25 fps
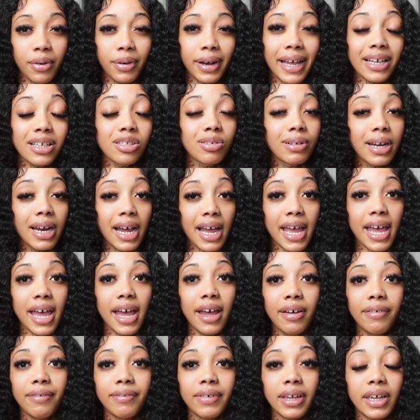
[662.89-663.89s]
That's what I
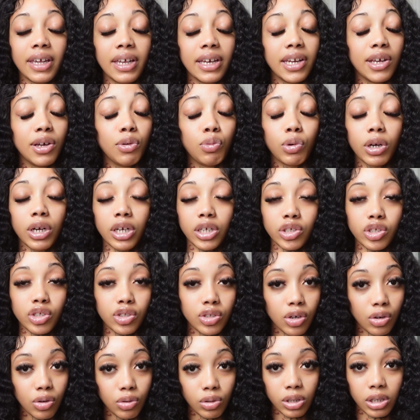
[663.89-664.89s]
have, and it works
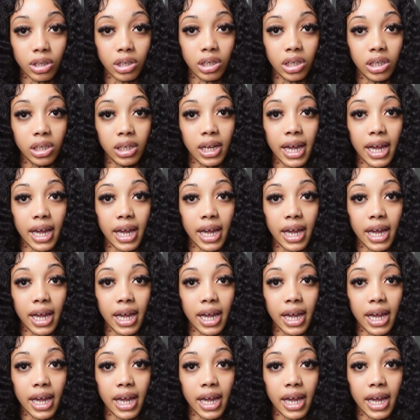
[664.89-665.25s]
so good.